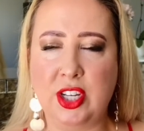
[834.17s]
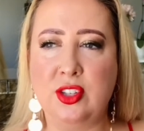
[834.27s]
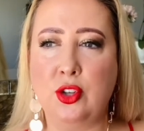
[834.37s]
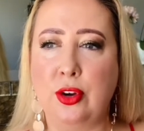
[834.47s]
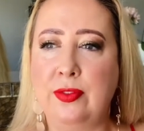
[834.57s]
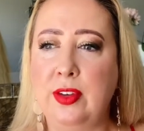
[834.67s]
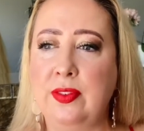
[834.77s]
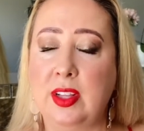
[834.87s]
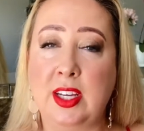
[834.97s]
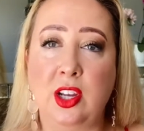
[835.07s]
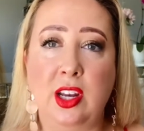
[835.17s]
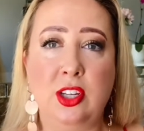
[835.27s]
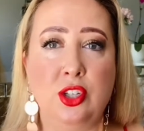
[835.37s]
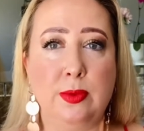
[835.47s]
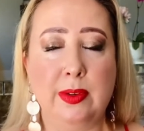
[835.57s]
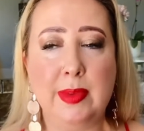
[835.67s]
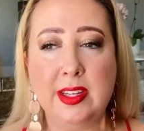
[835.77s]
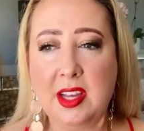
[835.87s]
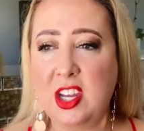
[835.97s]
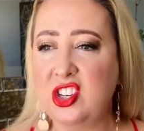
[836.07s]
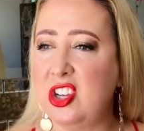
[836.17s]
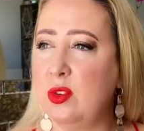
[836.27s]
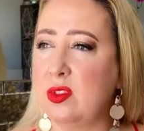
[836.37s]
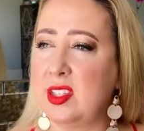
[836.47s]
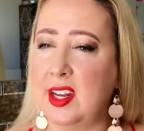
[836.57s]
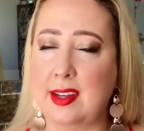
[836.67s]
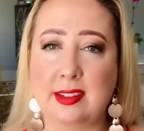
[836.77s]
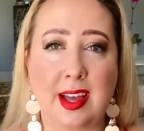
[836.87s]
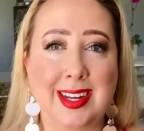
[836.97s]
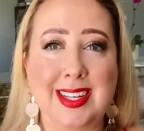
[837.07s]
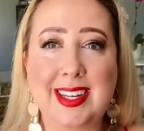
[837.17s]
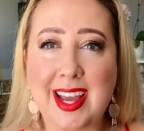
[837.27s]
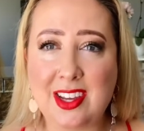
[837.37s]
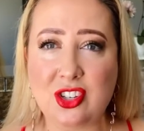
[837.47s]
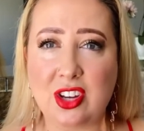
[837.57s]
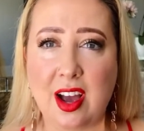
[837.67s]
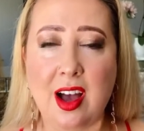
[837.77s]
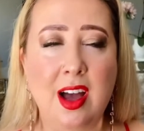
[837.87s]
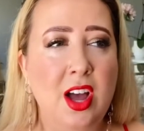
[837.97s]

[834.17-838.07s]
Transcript: So if you feel like you need to do meditation or sit outside in nature,